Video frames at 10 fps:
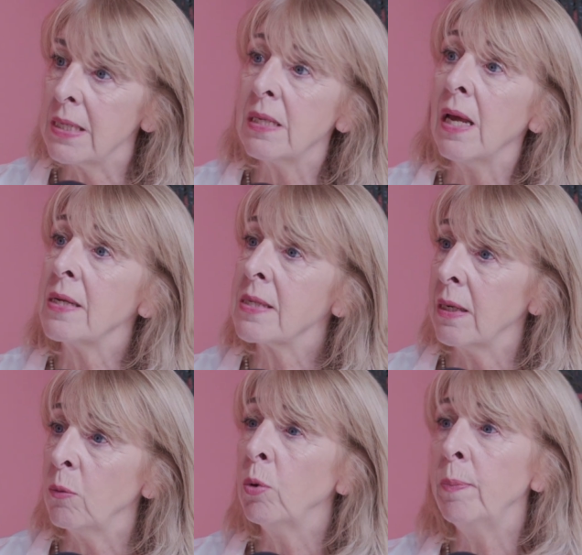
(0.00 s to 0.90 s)
is less
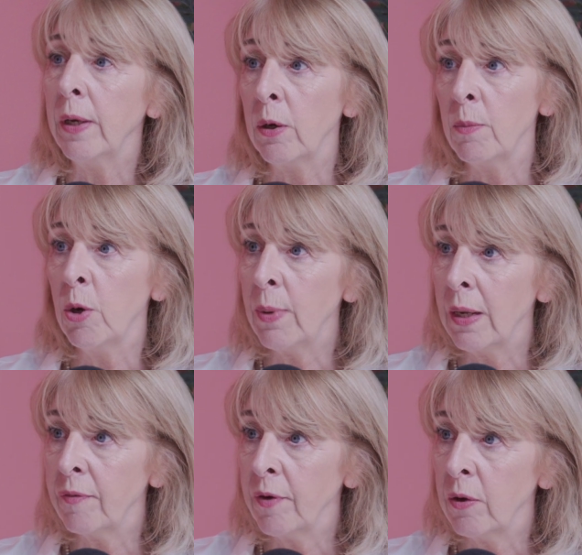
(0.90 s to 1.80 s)
than it would be on a
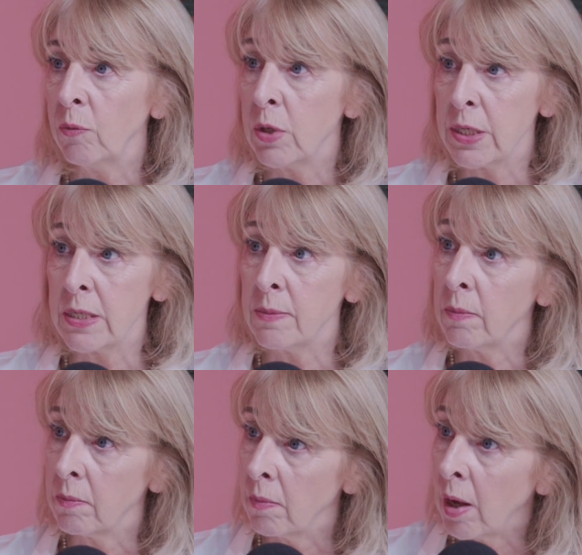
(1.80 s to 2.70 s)
mobile phone, which is
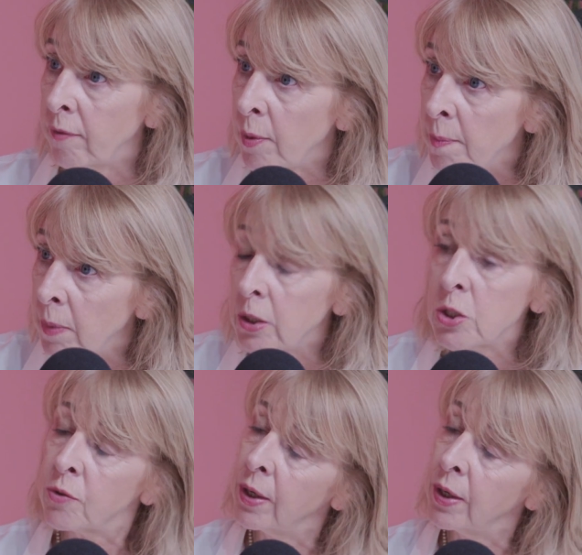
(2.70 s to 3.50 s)
of a much